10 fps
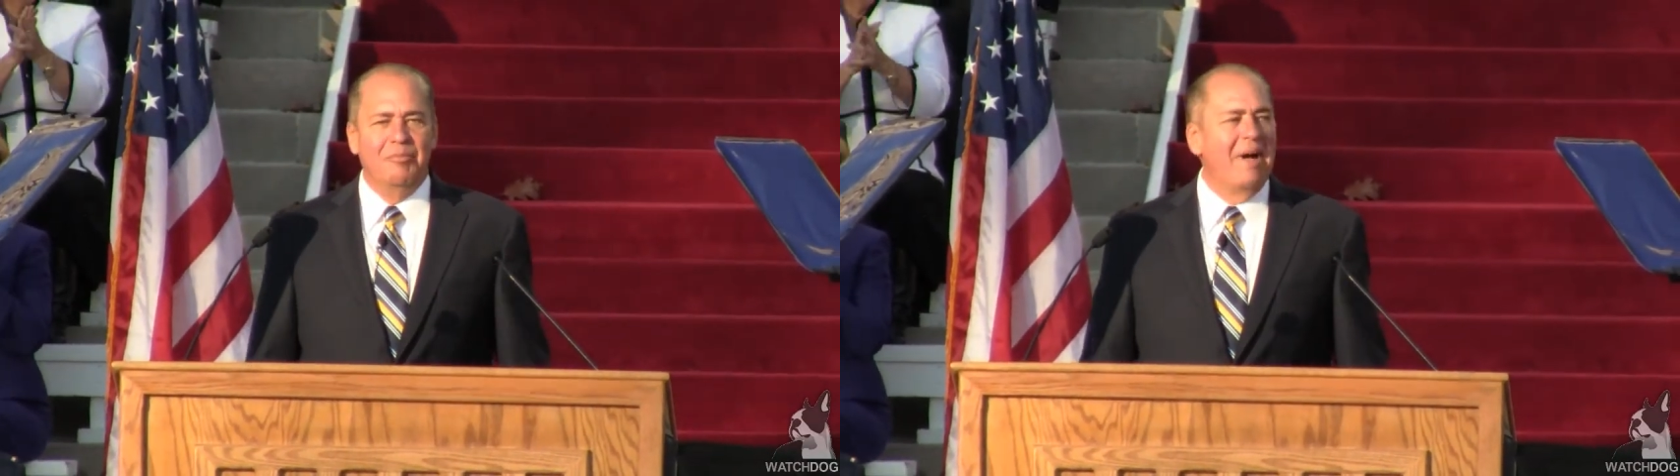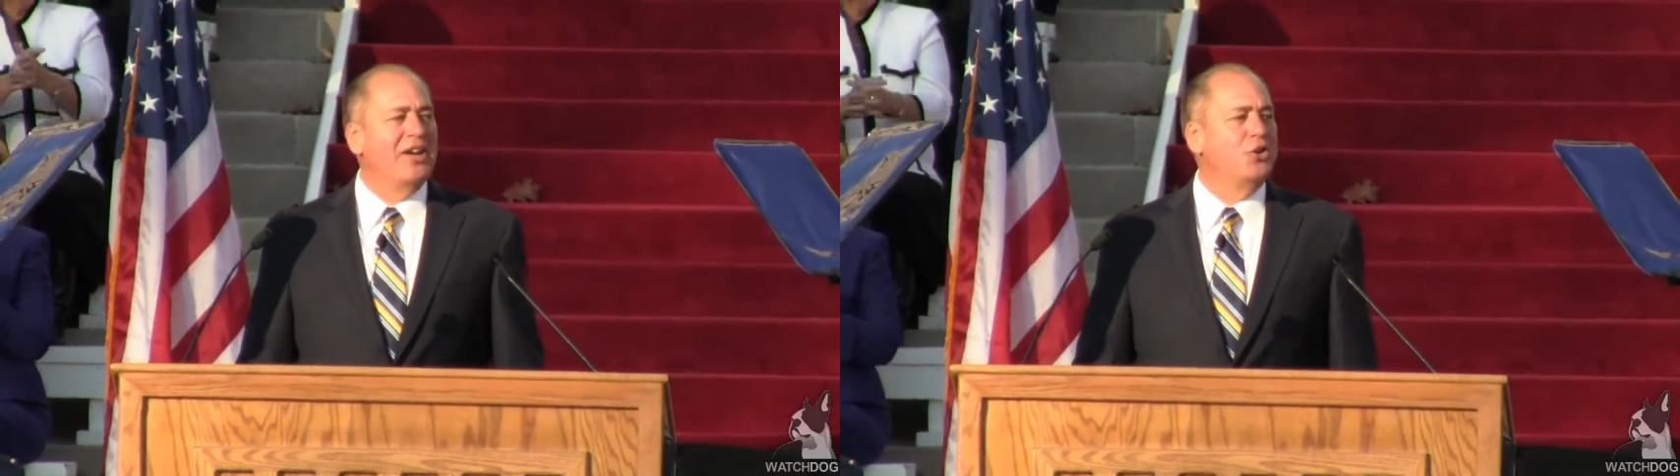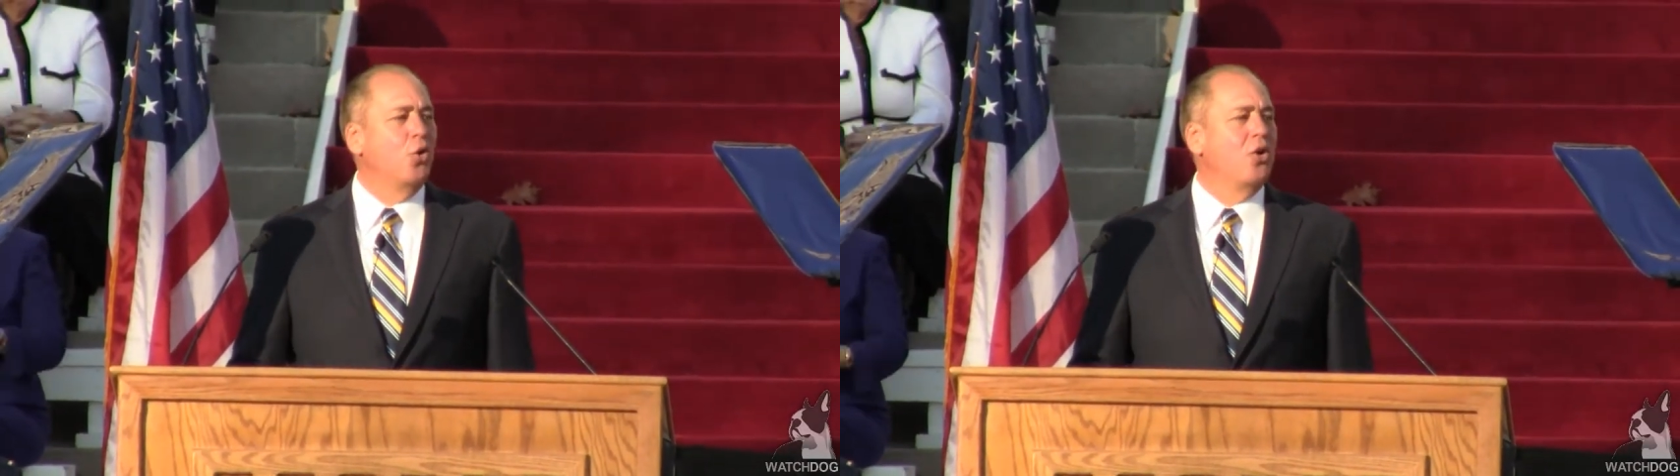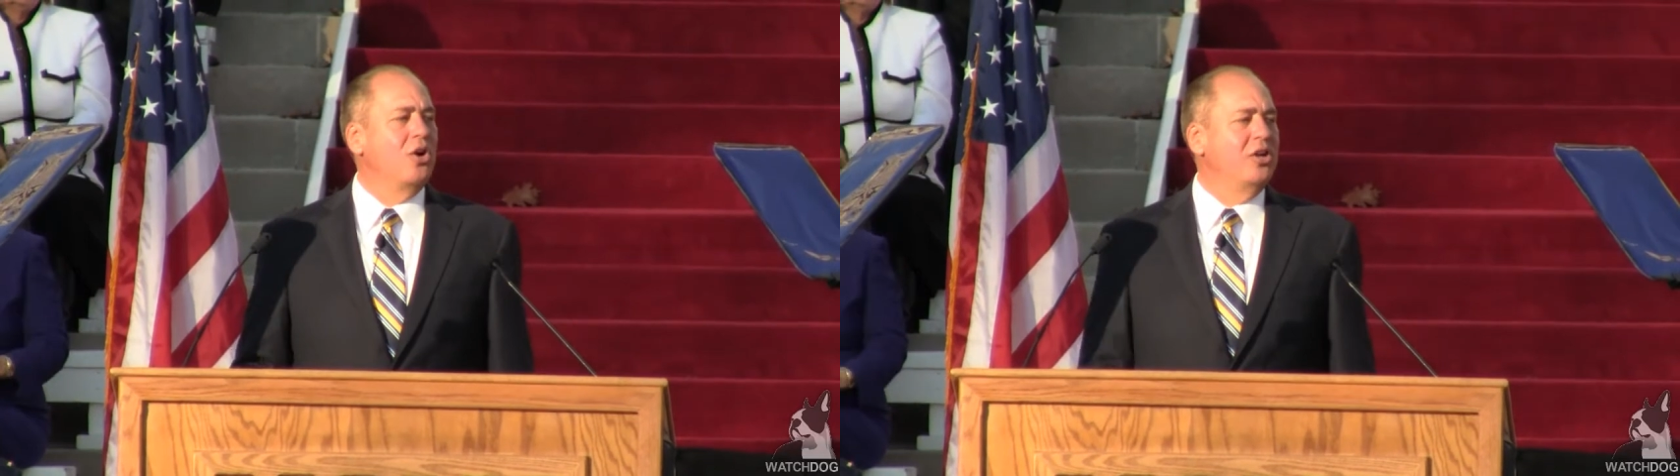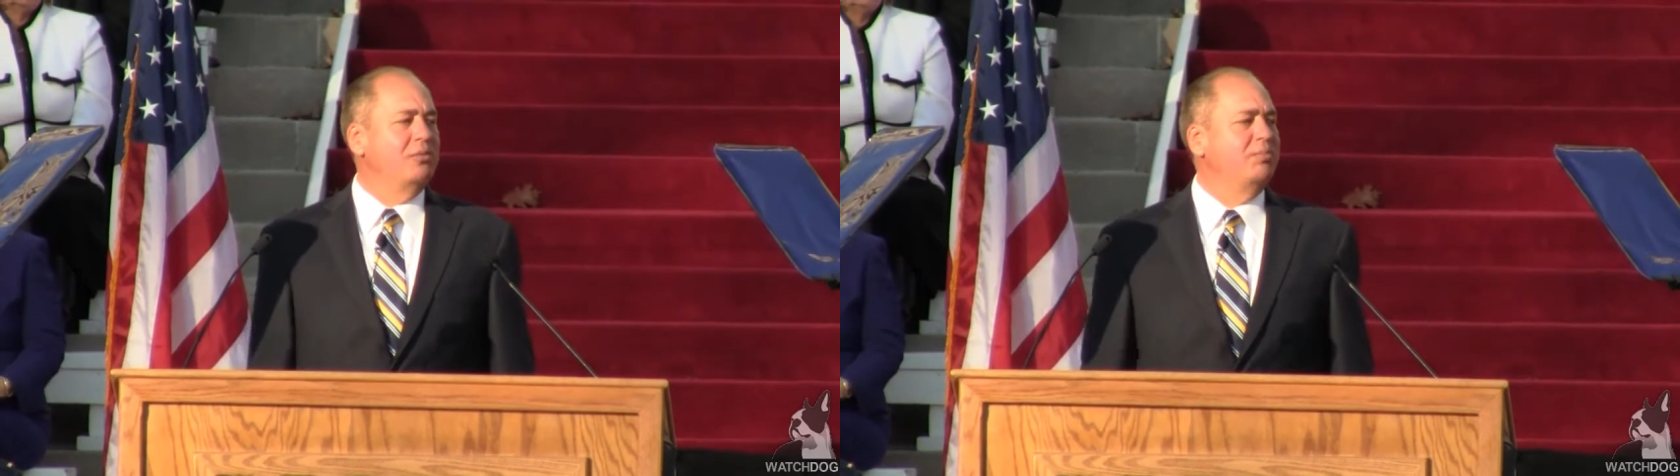My
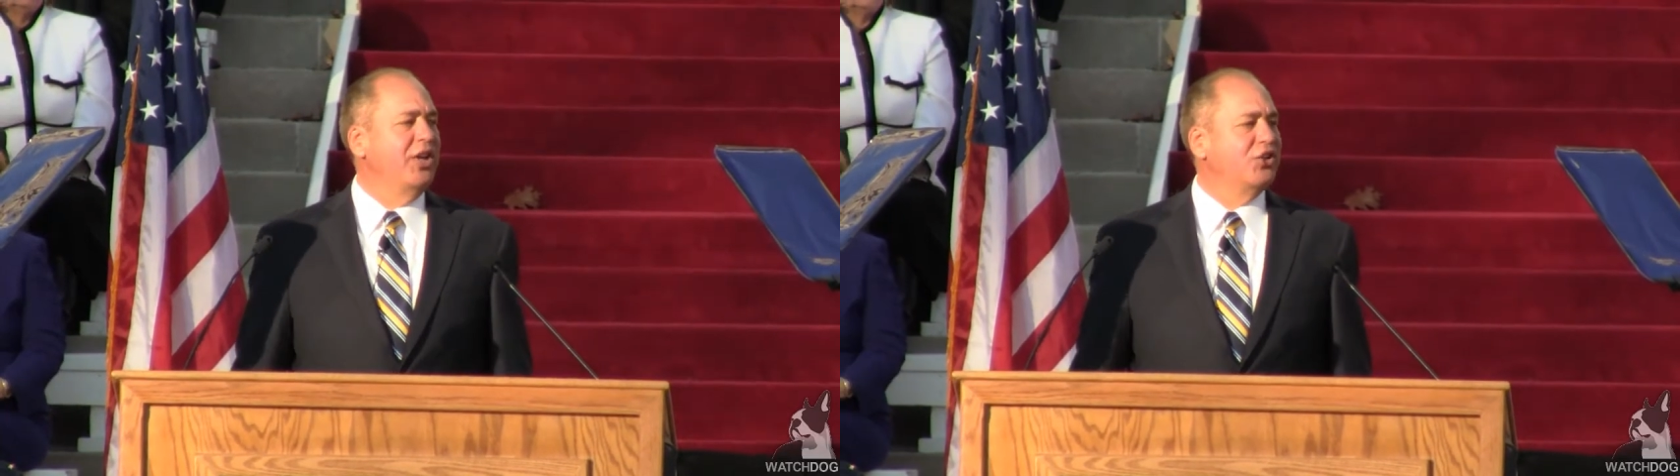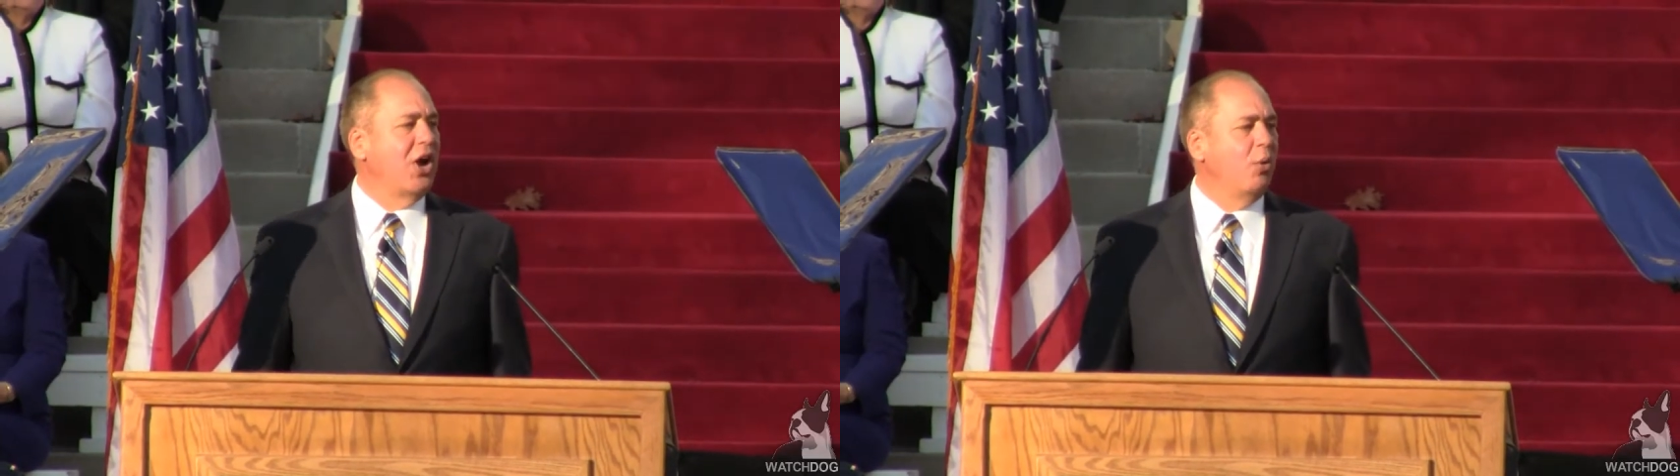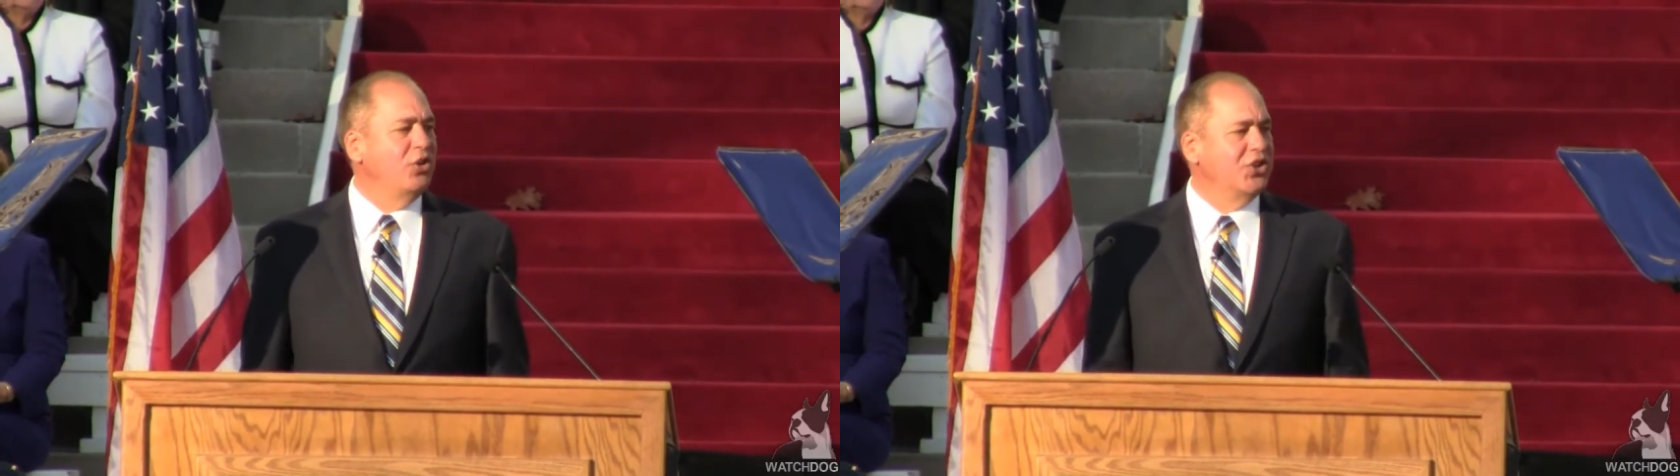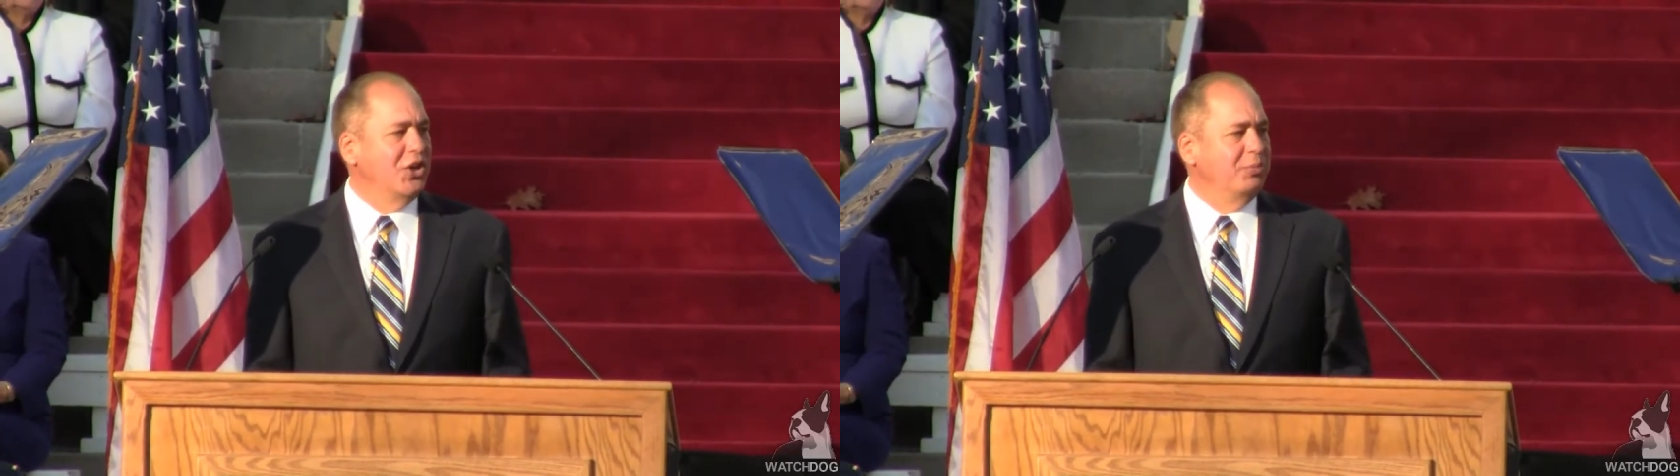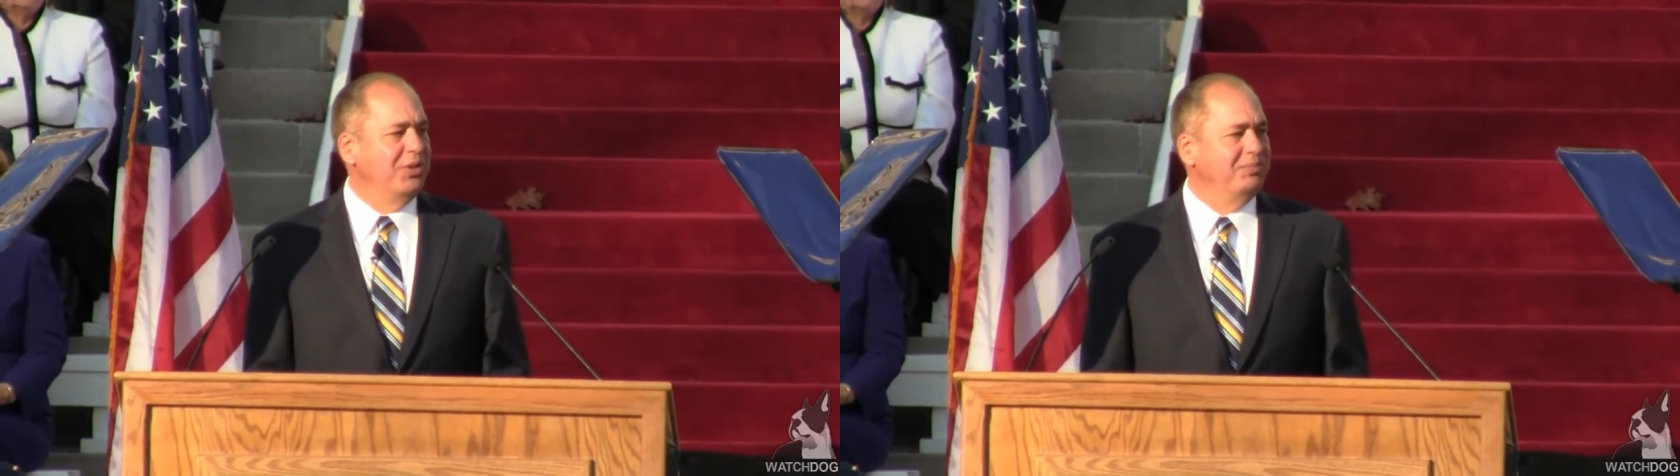door is always
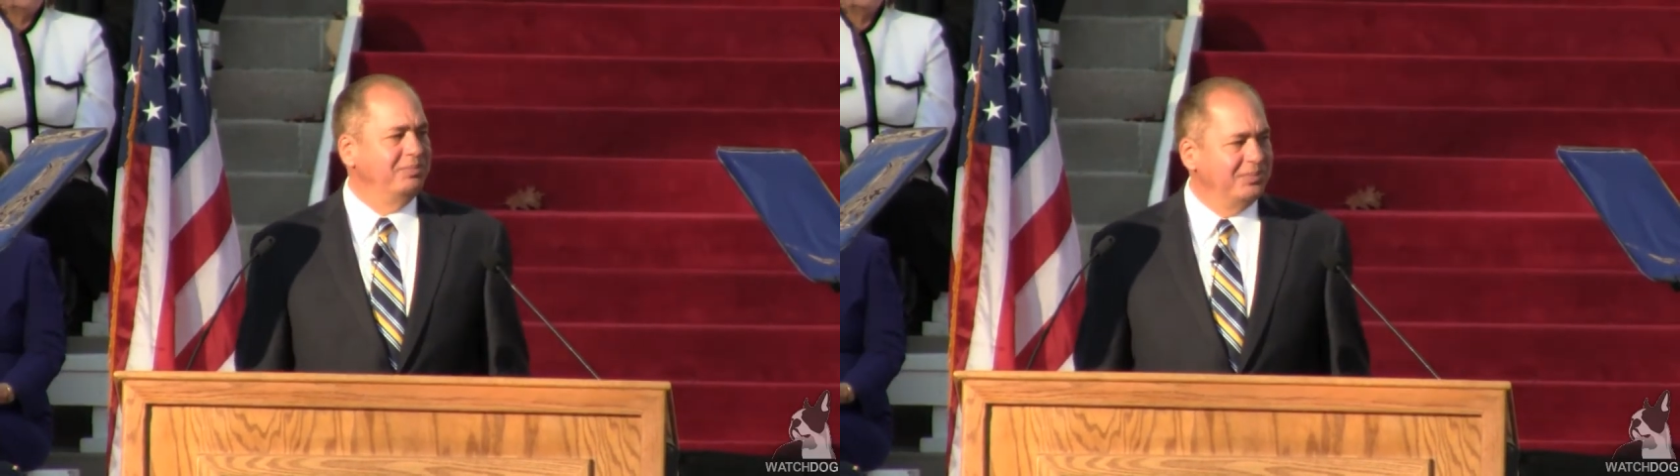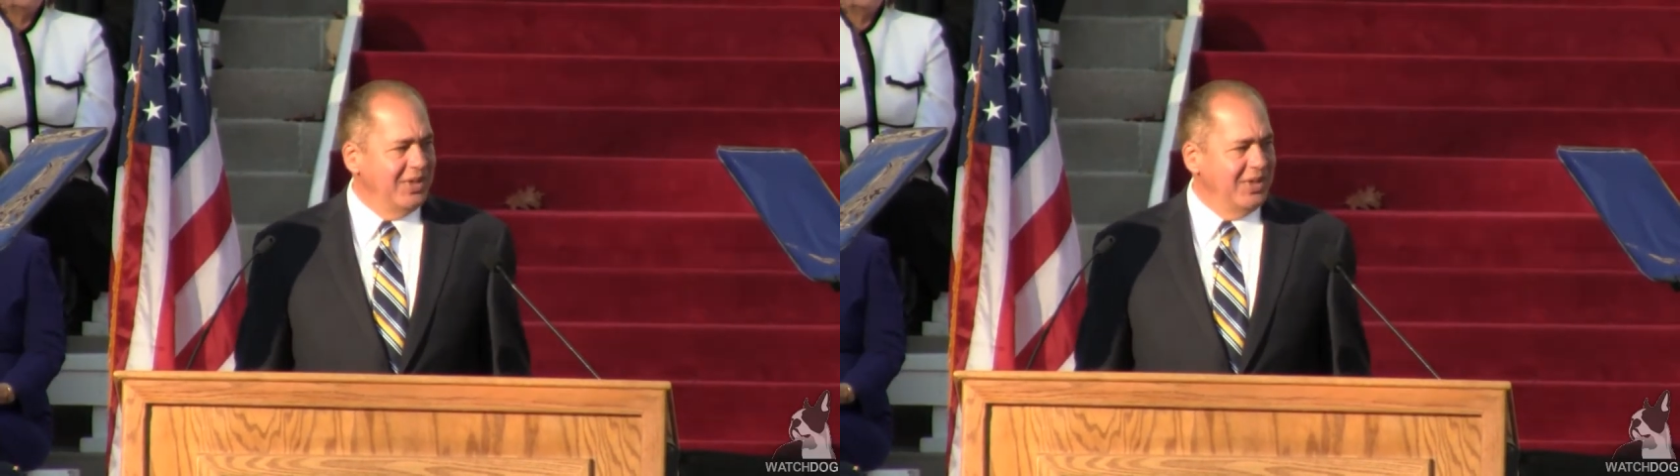open